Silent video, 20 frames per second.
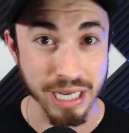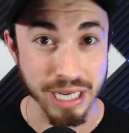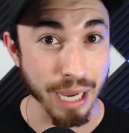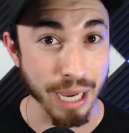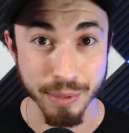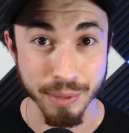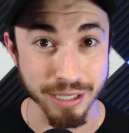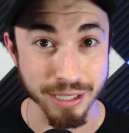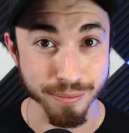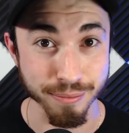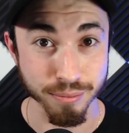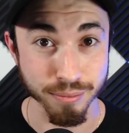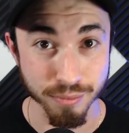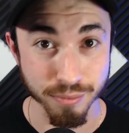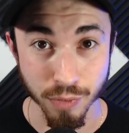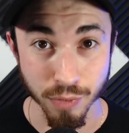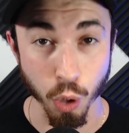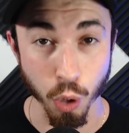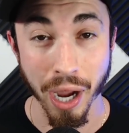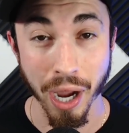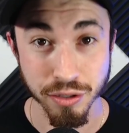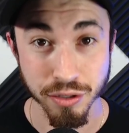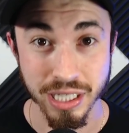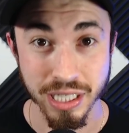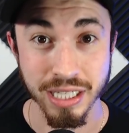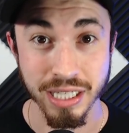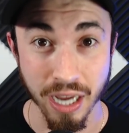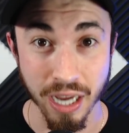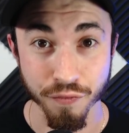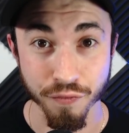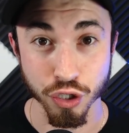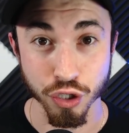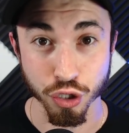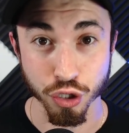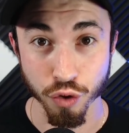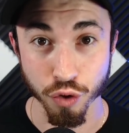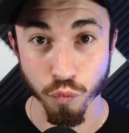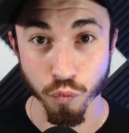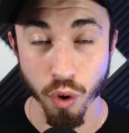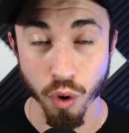I mean, Ohio State definitely could
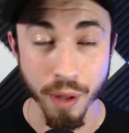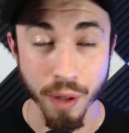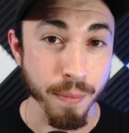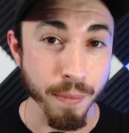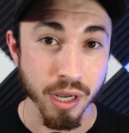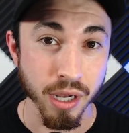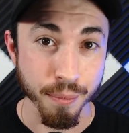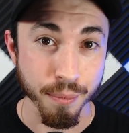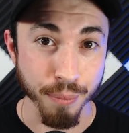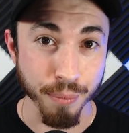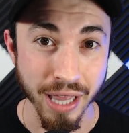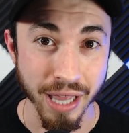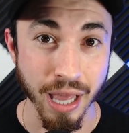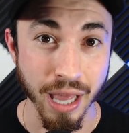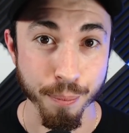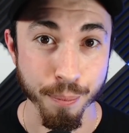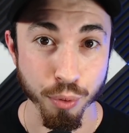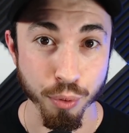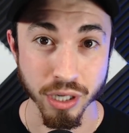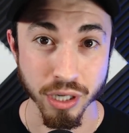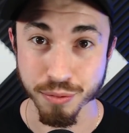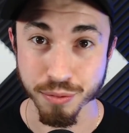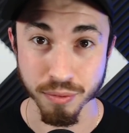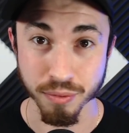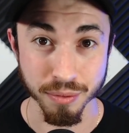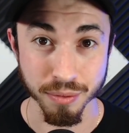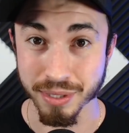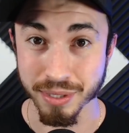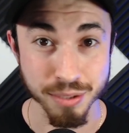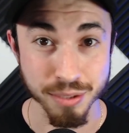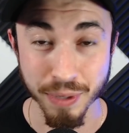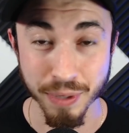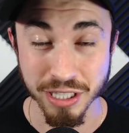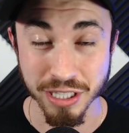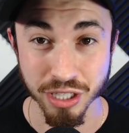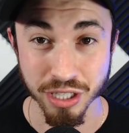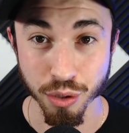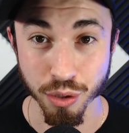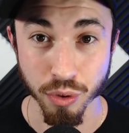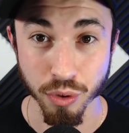have won by that point, I mean,
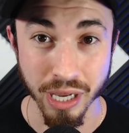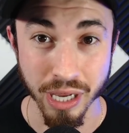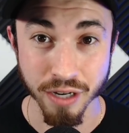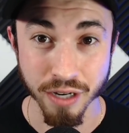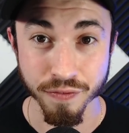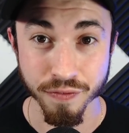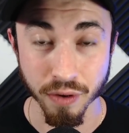especially 80.